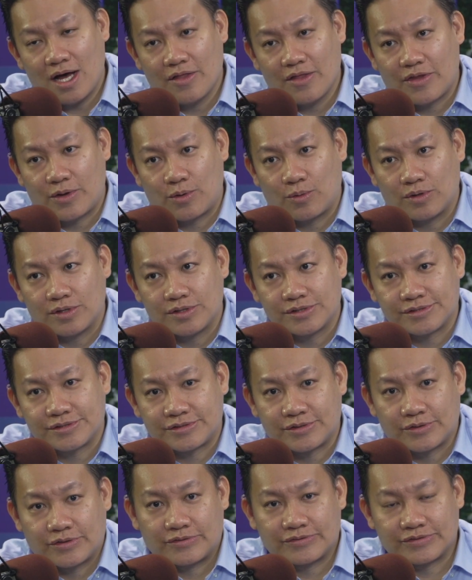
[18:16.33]
there was
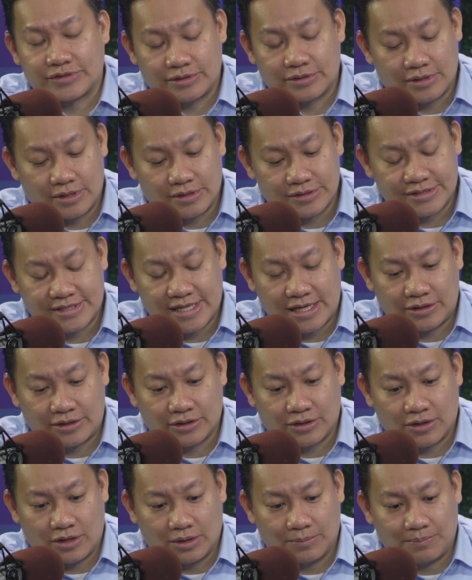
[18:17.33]
a standard
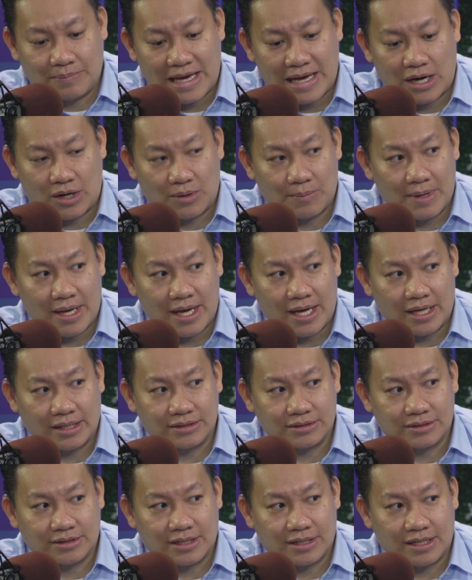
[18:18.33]
called PowerMat
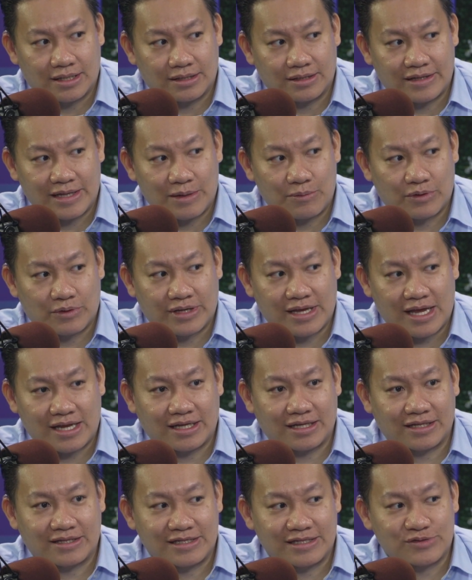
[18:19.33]
that they were
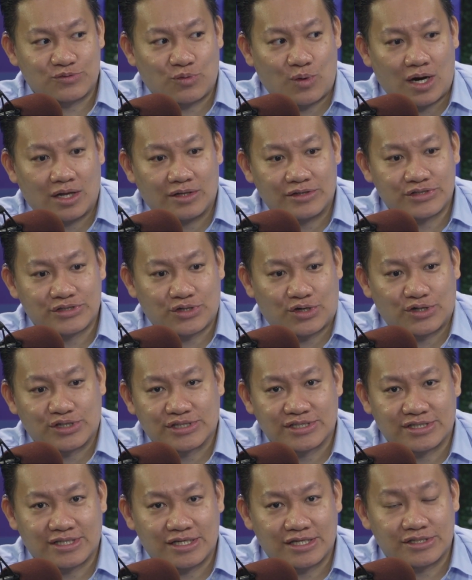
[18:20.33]
getting these wireless charging
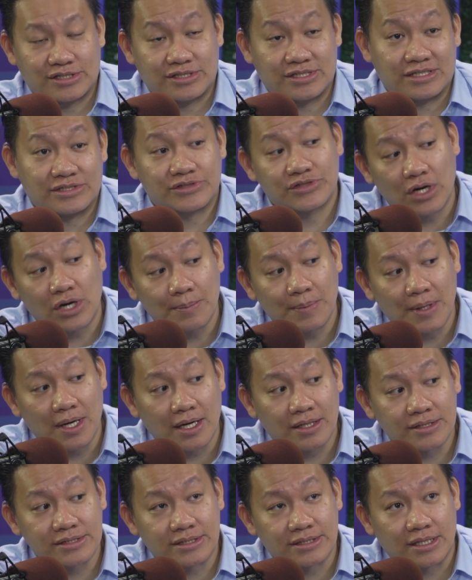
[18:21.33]
stations in
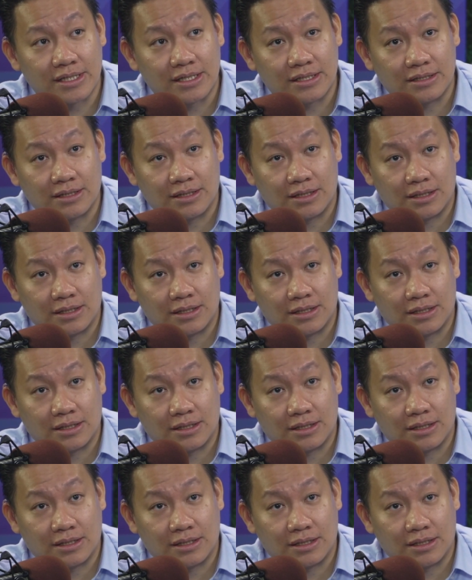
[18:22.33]
Starbucks at